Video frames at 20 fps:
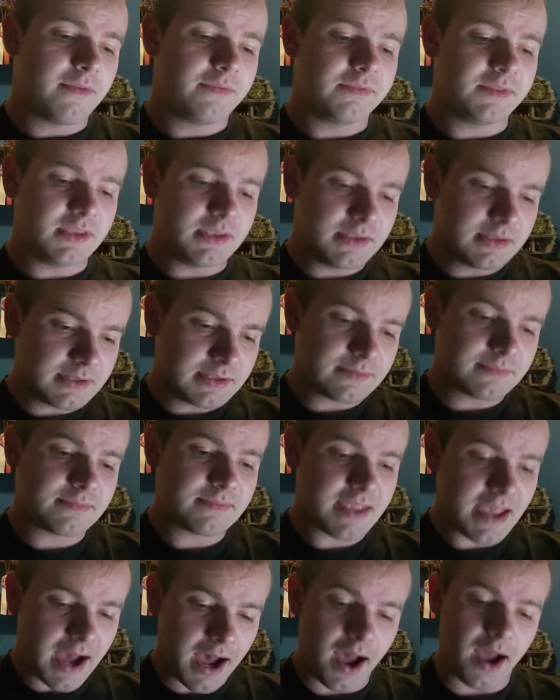then
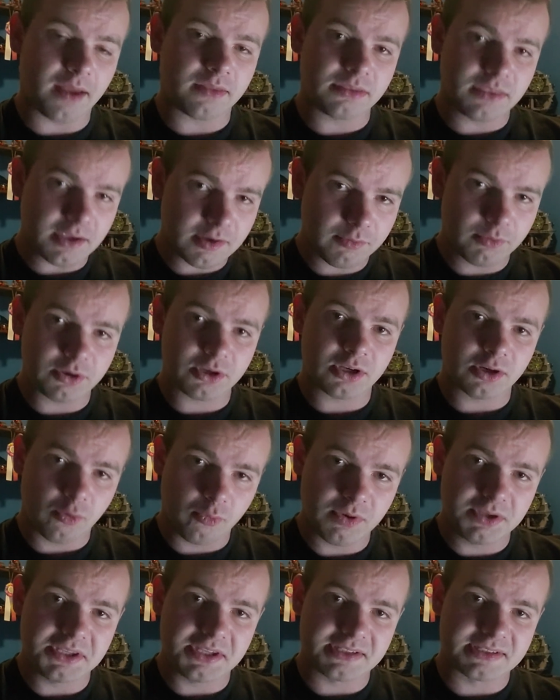yeah, I think we're going to
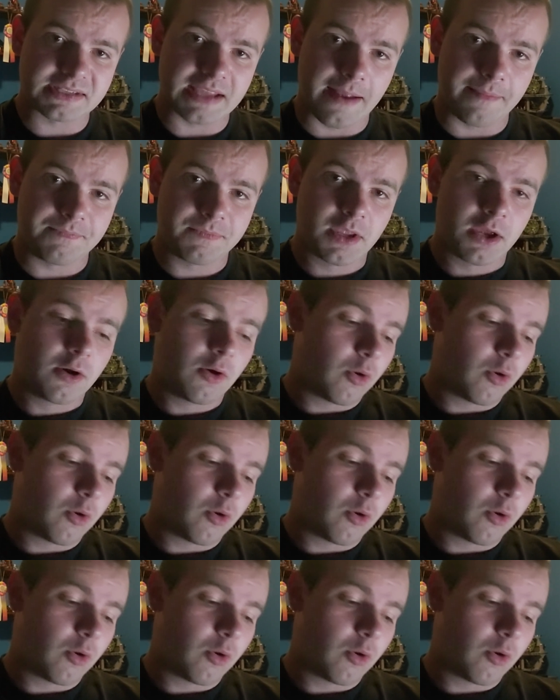win this game.